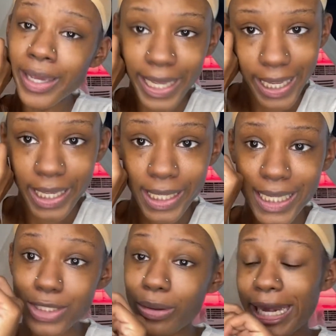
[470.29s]
head.
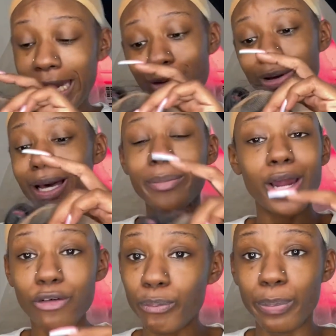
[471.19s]
So it ain't no coming
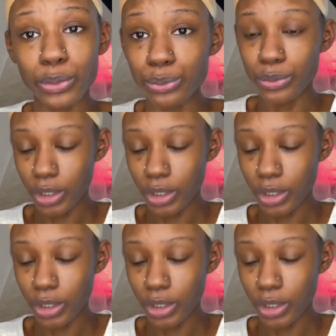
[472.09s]
off, boo.